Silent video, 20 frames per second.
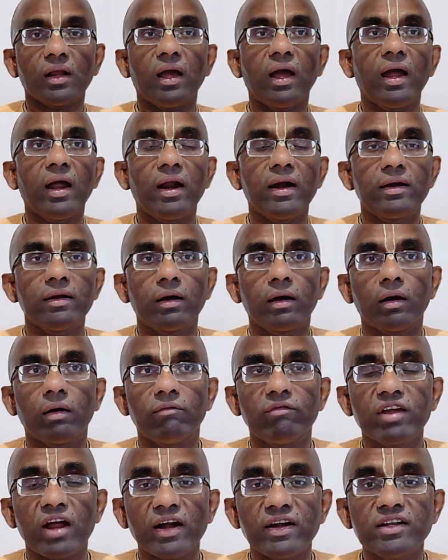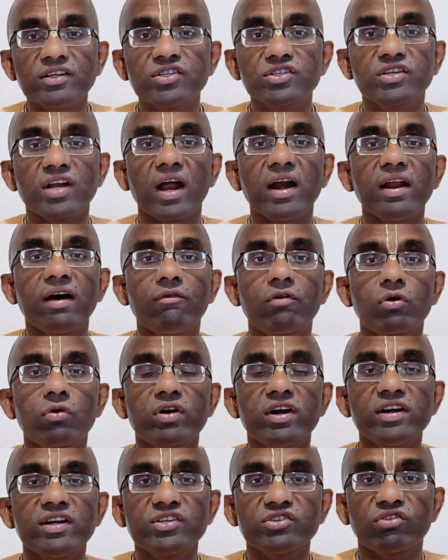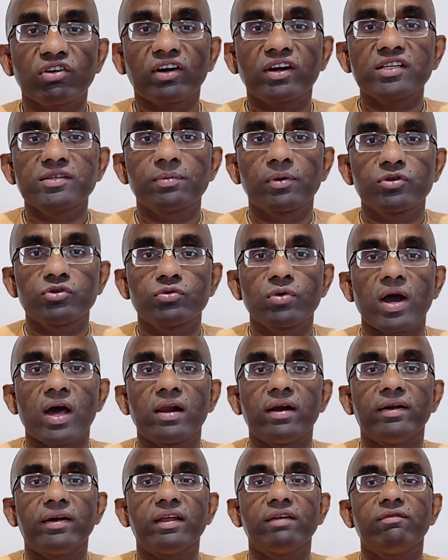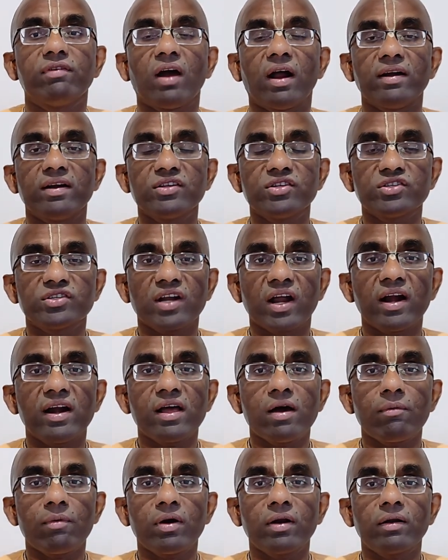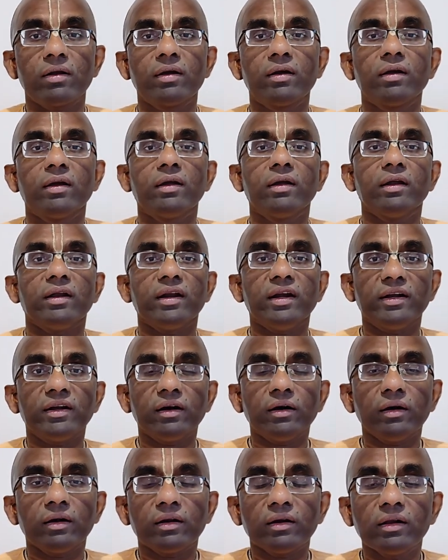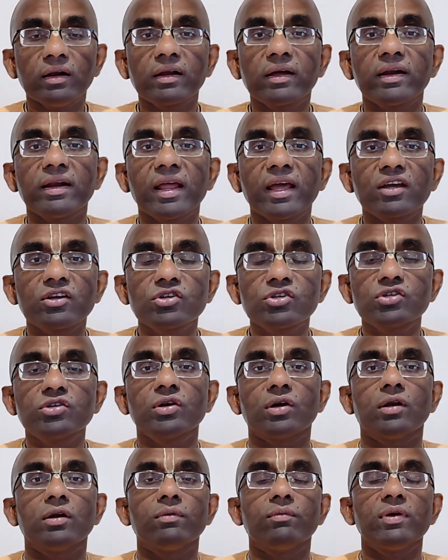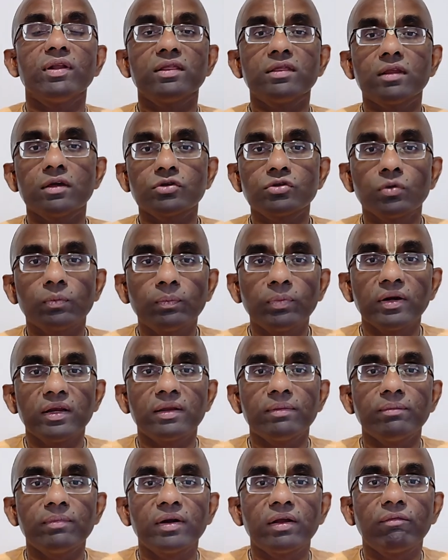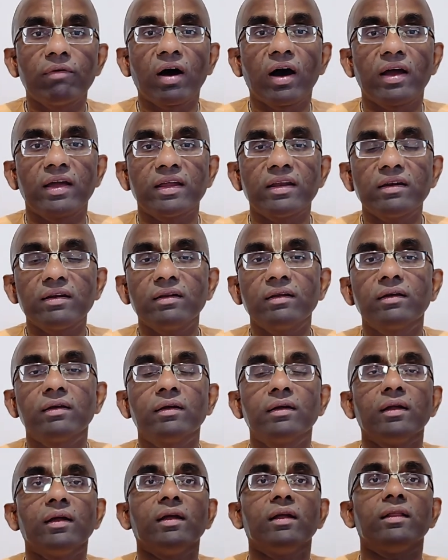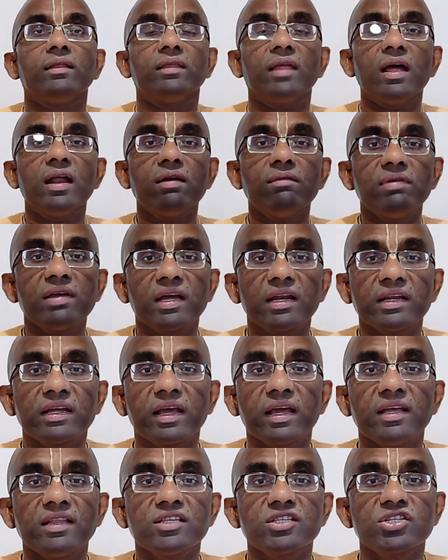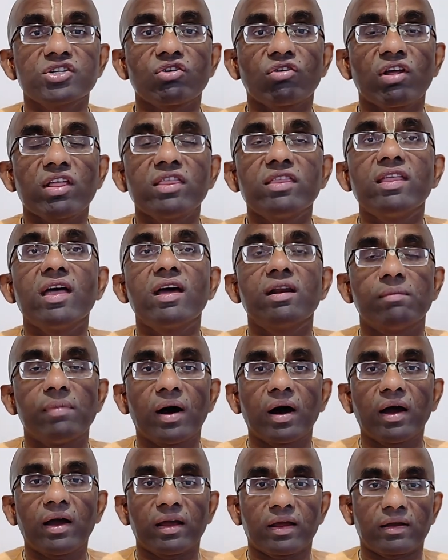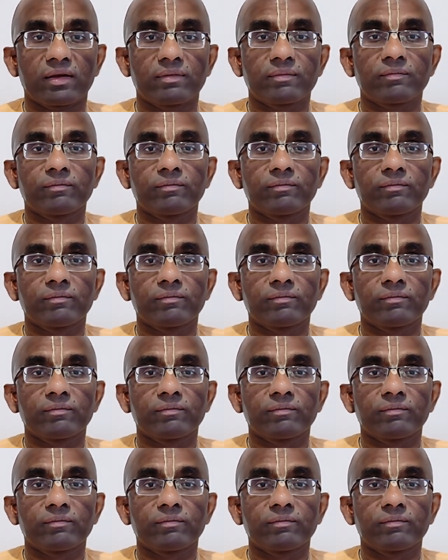and we understand our own indestructible spirituality, we understand our eternal connection with the Supreme Divine, then we can gain strength thereby.